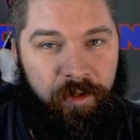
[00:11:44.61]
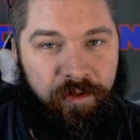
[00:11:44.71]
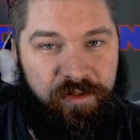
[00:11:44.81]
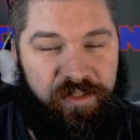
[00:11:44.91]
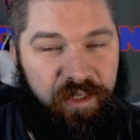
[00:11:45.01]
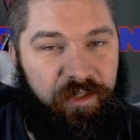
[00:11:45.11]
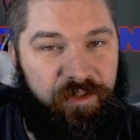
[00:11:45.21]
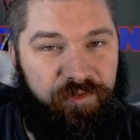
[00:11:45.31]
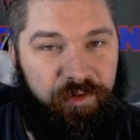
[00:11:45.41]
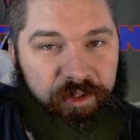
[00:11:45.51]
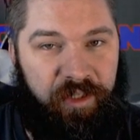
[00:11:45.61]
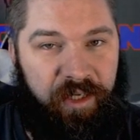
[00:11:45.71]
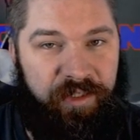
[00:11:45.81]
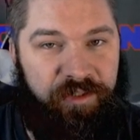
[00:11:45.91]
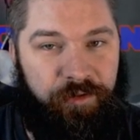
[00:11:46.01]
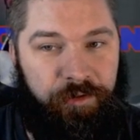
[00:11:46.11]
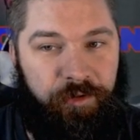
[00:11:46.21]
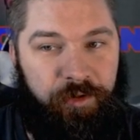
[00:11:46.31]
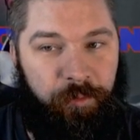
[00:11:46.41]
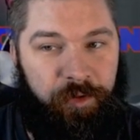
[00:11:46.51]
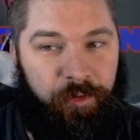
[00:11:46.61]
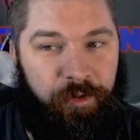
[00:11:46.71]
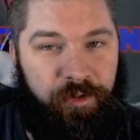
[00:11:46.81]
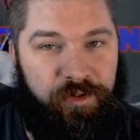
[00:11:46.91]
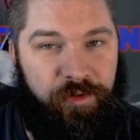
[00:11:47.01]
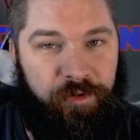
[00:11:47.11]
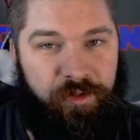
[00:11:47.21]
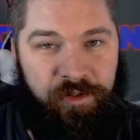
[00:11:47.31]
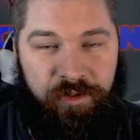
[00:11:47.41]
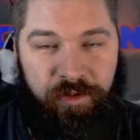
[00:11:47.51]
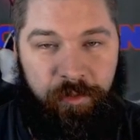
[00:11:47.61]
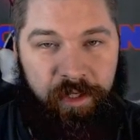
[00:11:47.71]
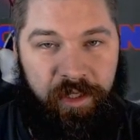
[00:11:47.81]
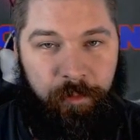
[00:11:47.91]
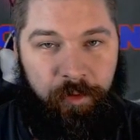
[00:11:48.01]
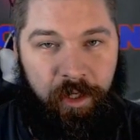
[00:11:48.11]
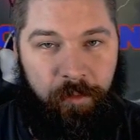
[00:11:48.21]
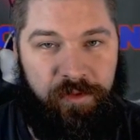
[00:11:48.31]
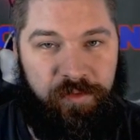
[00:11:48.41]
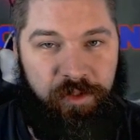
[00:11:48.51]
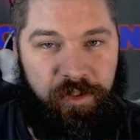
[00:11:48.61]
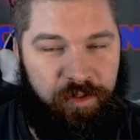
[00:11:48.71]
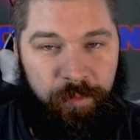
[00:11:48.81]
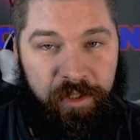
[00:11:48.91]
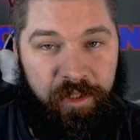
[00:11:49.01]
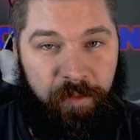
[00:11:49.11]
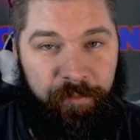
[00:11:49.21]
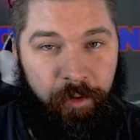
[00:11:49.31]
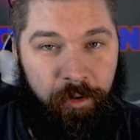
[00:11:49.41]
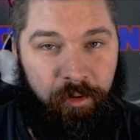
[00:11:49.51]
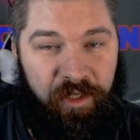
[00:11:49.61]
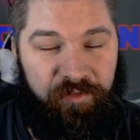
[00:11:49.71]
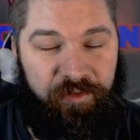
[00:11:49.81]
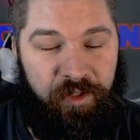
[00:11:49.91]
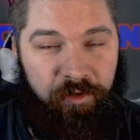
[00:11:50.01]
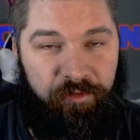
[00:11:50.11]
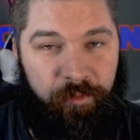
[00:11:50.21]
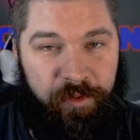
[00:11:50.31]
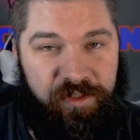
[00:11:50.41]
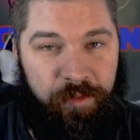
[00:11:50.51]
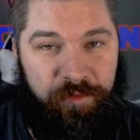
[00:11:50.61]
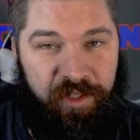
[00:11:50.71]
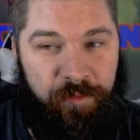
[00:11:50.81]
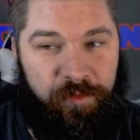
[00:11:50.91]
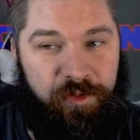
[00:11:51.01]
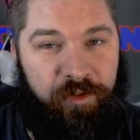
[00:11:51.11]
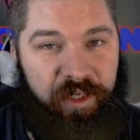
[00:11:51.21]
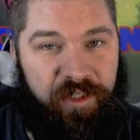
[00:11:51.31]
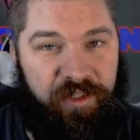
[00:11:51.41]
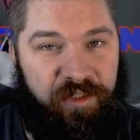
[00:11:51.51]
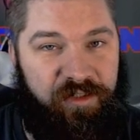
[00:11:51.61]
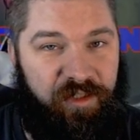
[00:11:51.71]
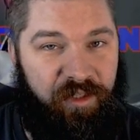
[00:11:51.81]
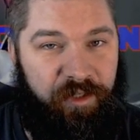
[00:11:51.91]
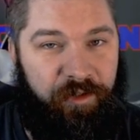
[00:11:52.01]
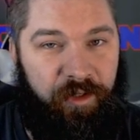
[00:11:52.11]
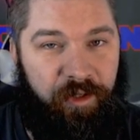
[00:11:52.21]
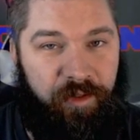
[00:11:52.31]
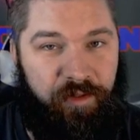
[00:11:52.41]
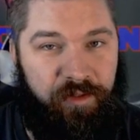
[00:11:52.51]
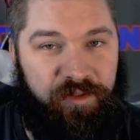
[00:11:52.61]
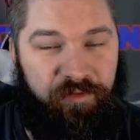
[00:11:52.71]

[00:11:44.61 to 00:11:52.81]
The site is fully cached on your computer, so it shouldn't be any problems to just pick up where you left off, but sometimes your cache gets cleared and then it's an